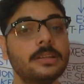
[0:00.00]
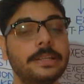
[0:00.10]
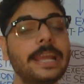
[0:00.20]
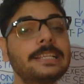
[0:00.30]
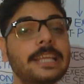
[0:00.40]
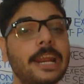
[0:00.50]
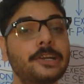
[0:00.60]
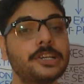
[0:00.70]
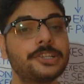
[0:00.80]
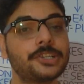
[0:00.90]
Next
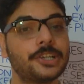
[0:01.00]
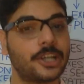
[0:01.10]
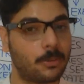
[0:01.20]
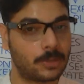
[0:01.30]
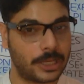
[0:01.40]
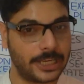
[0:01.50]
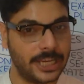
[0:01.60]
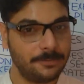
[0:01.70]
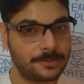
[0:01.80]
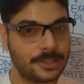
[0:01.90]
characteristics in terms of the
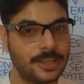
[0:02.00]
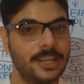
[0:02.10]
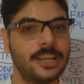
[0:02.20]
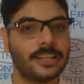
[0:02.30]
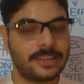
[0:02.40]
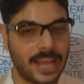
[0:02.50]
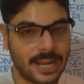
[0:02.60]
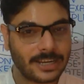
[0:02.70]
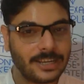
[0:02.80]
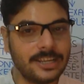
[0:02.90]
apes,
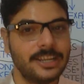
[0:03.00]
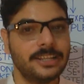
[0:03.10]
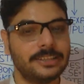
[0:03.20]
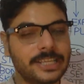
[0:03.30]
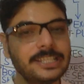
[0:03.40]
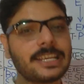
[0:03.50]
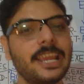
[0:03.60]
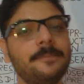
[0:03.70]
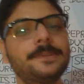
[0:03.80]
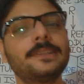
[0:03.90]
that these
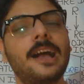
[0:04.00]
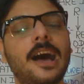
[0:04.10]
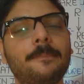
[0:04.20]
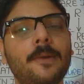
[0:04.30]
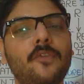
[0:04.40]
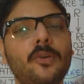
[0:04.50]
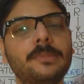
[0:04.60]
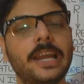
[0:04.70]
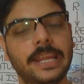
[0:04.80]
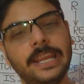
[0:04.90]
apes are
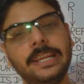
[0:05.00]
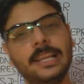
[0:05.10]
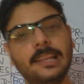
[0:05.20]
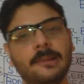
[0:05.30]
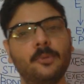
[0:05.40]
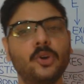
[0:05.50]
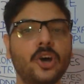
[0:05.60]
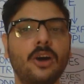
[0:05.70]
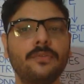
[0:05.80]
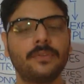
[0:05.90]
performing the aerial mode
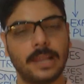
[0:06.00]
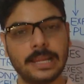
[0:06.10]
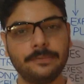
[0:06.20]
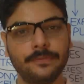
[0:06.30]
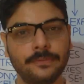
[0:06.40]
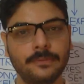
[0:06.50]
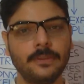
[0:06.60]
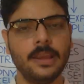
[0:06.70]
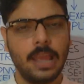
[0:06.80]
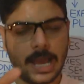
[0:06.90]
of life,
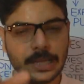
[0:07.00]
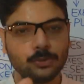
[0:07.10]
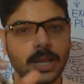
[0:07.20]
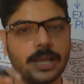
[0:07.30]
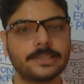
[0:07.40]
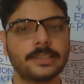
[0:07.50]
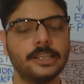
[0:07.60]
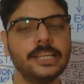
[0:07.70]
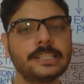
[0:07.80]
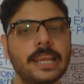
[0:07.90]
as well as
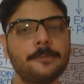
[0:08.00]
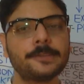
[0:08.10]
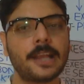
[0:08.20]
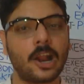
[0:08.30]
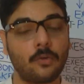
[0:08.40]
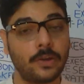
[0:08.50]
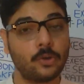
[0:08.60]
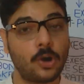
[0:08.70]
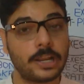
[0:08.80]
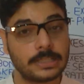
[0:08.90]
these apes are often
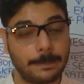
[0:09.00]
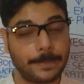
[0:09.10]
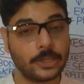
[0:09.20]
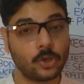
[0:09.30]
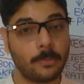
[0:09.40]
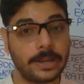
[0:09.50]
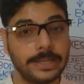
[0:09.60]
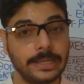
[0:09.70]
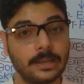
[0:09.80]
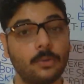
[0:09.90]
called as the
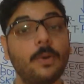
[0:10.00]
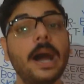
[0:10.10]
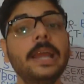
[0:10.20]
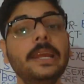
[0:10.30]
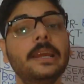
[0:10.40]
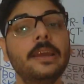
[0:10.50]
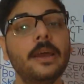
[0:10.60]
pneumatic. Why?